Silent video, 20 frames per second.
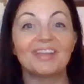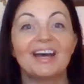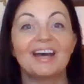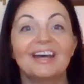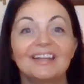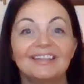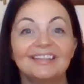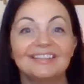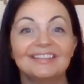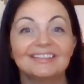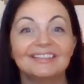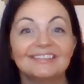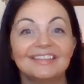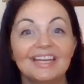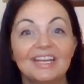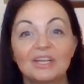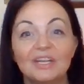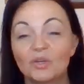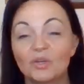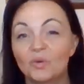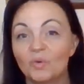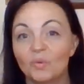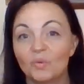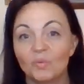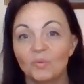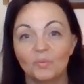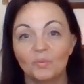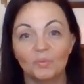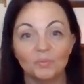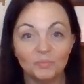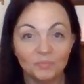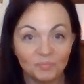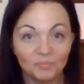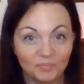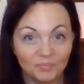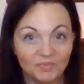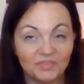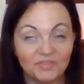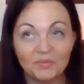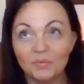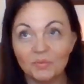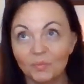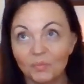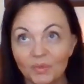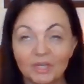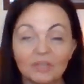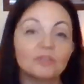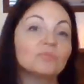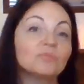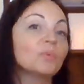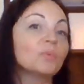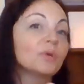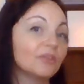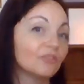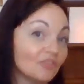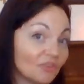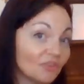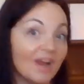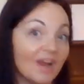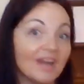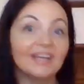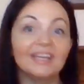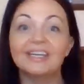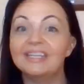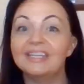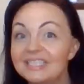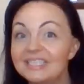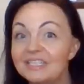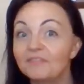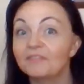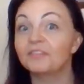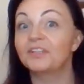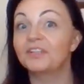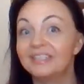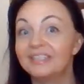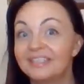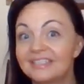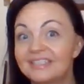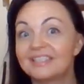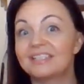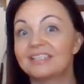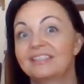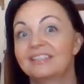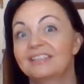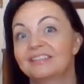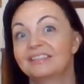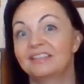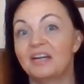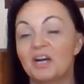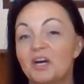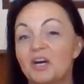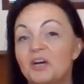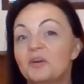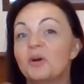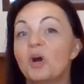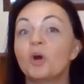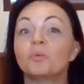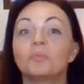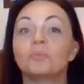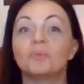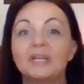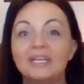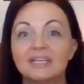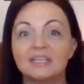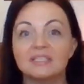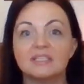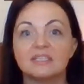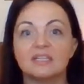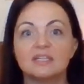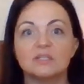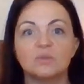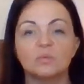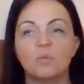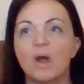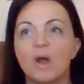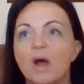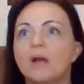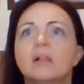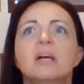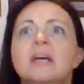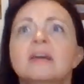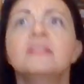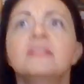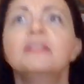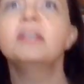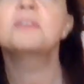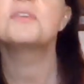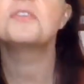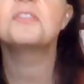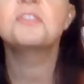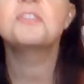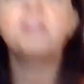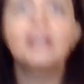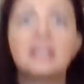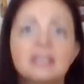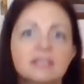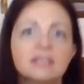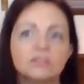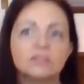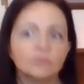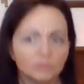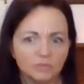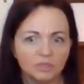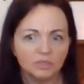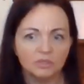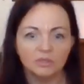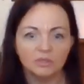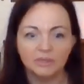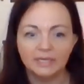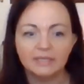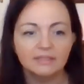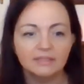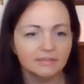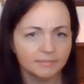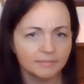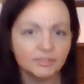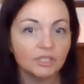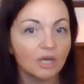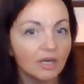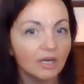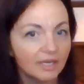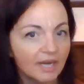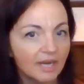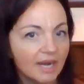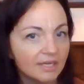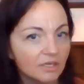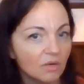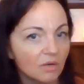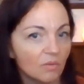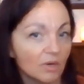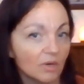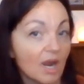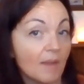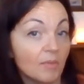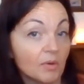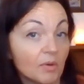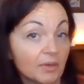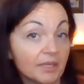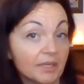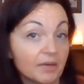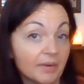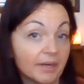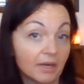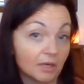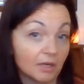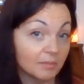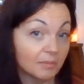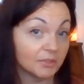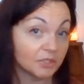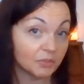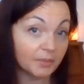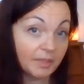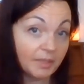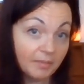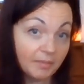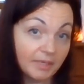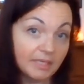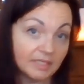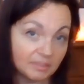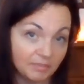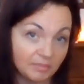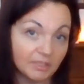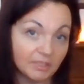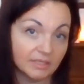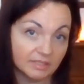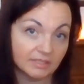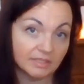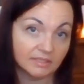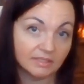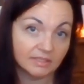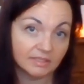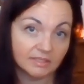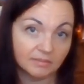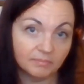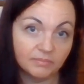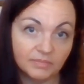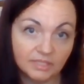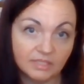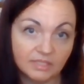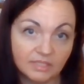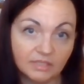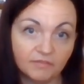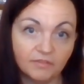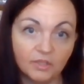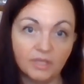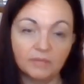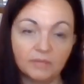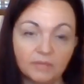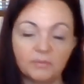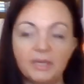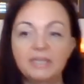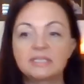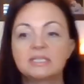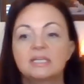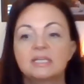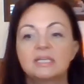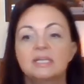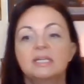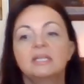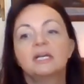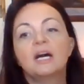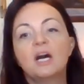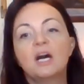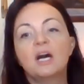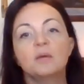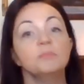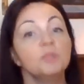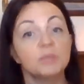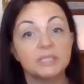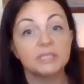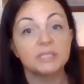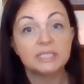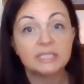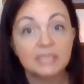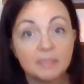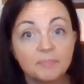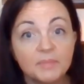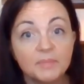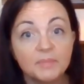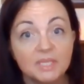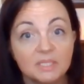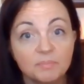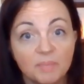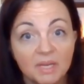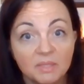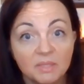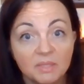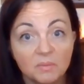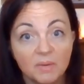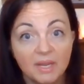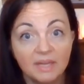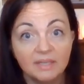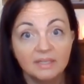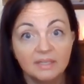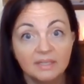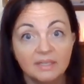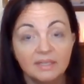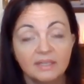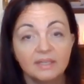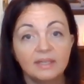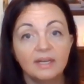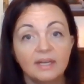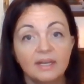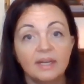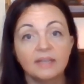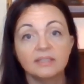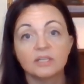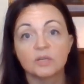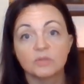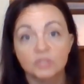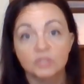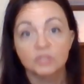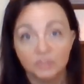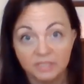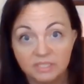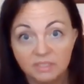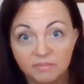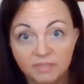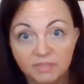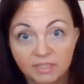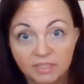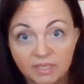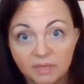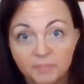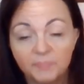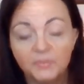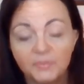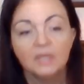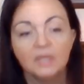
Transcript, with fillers: that like we're we're trying it in different uh, arenas as well. The other thing is, real quick, sorry, I know I'm already going on almost 20 minutes because this is a this is a full on rant. Um, you can skip this, by the way, and go straight to the video.